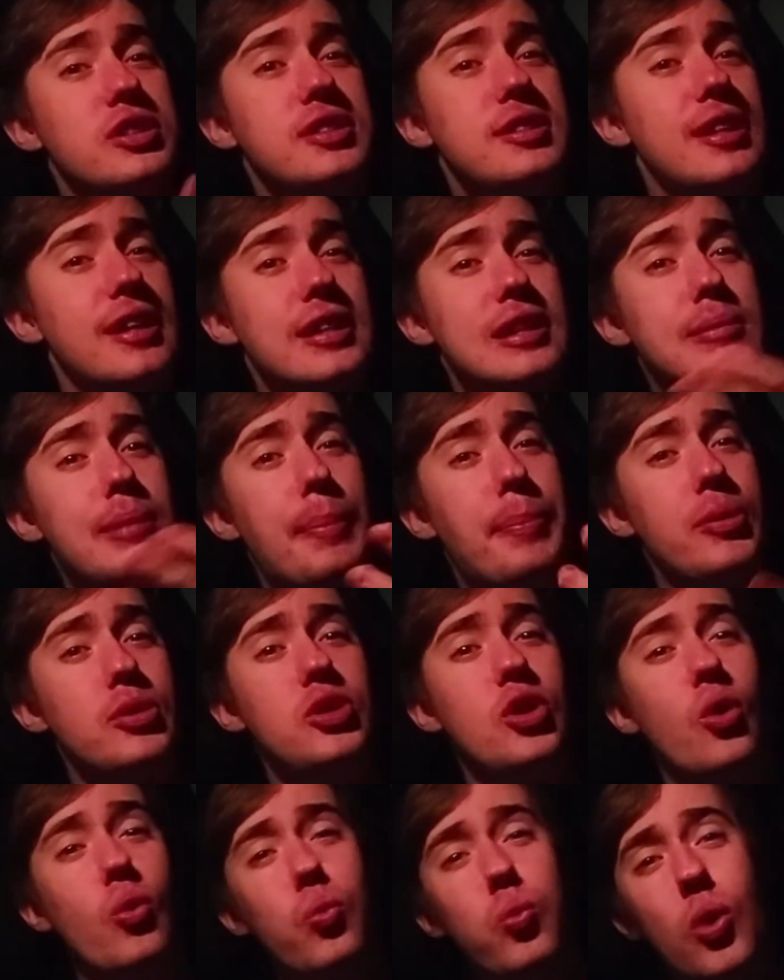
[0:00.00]
stick them up on
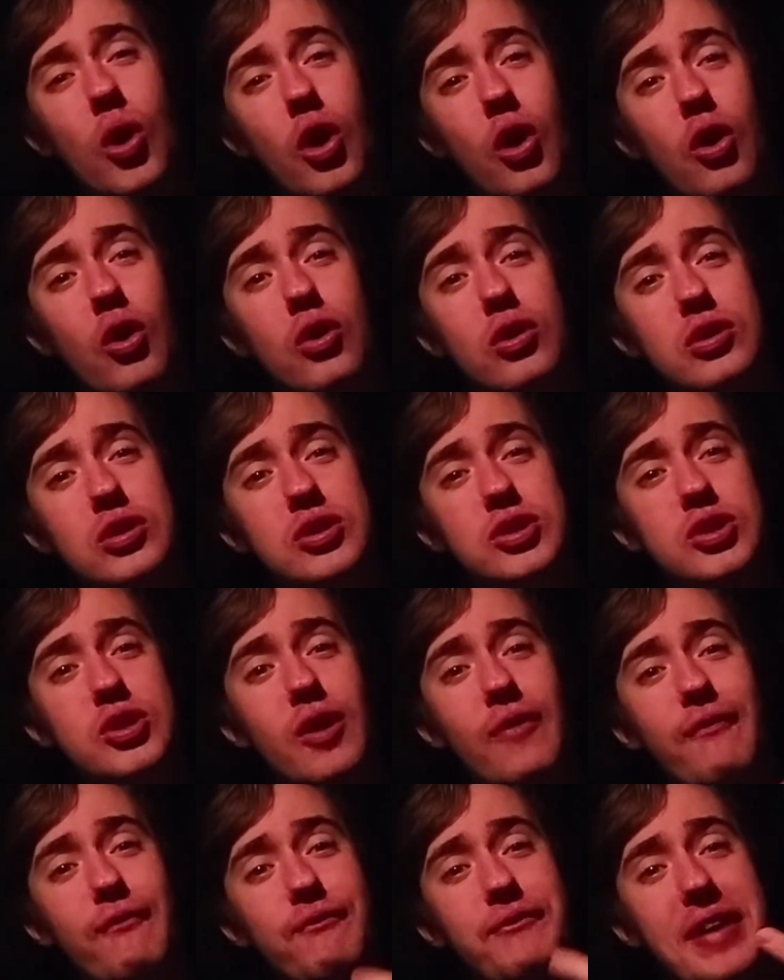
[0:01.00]
your walls,
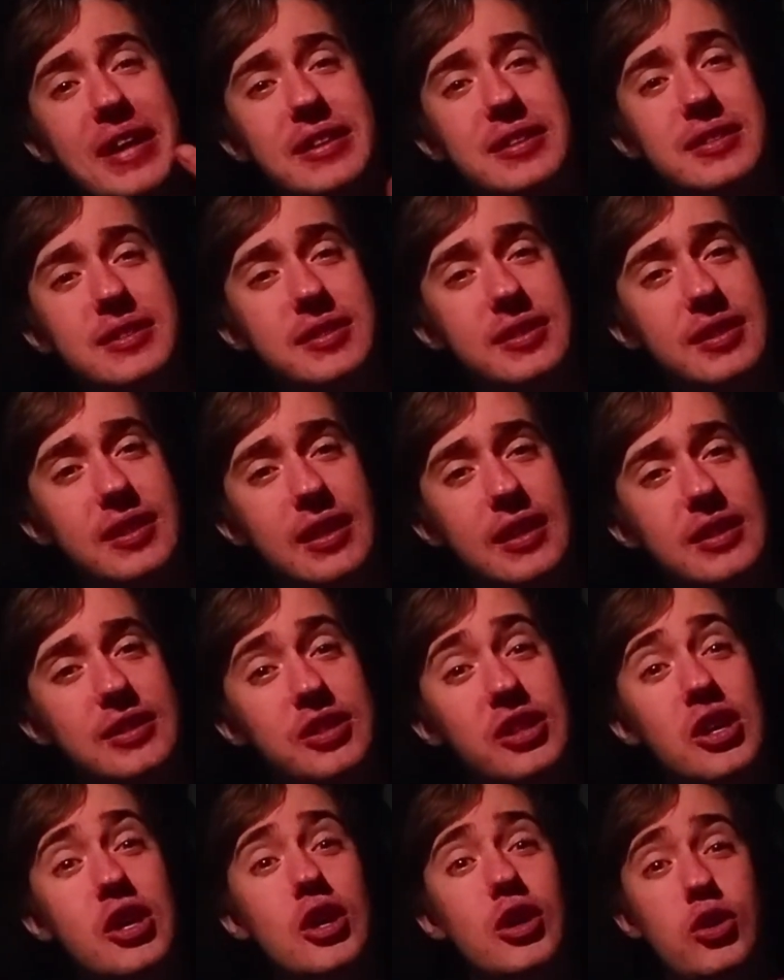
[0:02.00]
your fences,